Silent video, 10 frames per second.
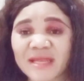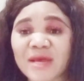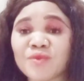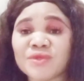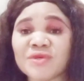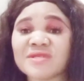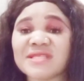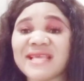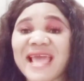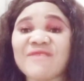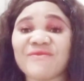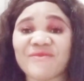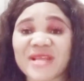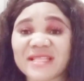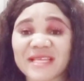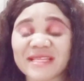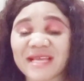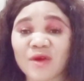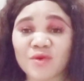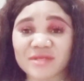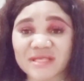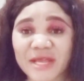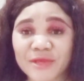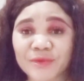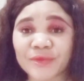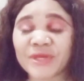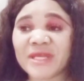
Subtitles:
They will just see everything that concern you.